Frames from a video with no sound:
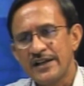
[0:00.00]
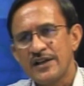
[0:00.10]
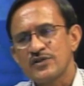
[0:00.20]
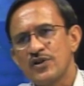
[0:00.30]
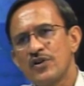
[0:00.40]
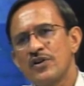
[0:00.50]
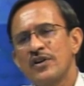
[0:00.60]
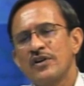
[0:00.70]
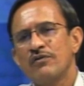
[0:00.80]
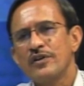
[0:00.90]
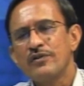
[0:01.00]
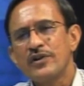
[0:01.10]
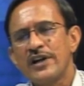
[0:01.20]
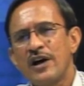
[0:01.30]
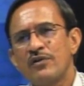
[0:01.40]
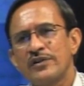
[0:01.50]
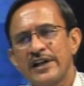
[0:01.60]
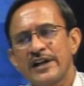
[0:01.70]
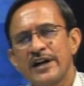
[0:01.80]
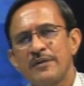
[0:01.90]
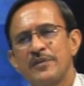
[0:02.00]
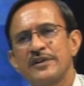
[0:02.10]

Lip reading: So, we would now take up